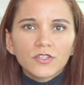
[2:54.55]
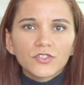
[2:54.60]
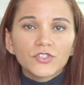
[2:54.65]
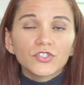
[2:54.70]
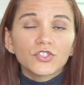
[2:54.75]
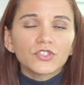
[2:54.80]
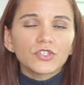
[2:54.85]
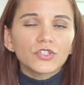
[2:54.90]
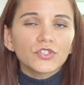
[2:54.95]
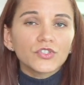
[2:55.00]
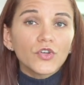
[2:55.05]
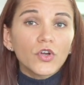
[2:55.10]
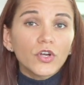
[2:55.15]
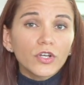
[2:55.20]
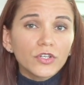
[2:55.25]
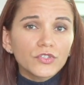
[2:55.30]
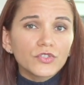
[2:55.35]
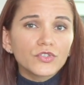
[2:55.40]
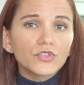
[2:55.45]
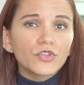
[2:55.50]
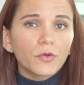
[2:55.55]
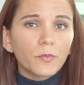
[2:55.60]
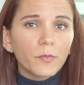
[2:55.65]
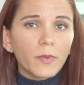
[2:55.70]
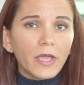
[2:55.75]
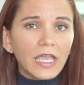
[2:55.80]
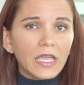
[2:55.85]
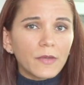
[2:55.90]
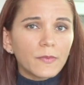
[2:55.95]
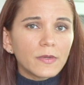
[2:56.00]
So just as long as your
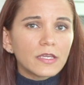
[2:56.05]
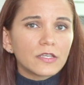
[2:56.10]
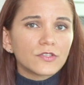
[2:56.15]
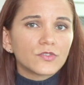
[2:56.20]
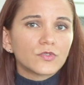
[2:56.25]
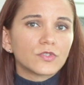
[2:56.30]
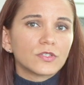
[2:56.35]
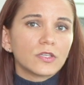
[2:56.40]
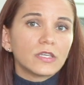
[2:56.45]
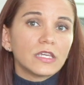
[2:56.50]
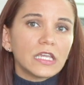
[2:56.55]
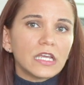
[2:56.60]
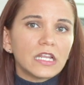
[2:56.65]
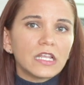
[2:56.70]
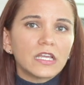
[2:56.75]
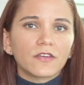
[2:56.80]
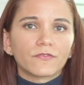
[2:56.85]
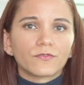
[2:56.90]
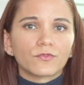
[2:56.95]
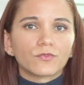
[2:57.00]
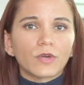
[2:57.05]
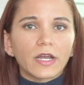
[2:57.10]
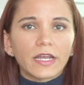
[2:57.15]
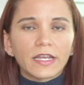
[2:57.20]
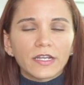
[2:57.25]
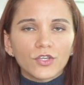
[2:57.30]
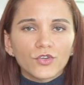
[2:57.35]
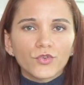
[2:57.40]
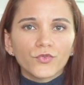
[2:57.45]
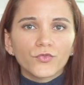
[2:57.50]
baby is eating a
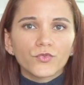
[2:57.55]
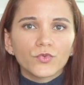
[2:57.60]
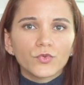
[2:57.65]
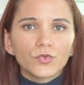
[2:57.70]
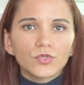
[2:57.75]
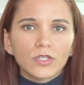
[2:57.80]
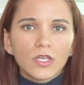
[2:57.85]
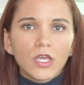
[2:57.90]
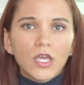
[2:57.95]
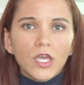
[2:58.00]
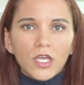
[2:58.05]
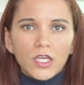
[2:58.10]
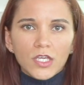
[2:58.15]
variety of foods,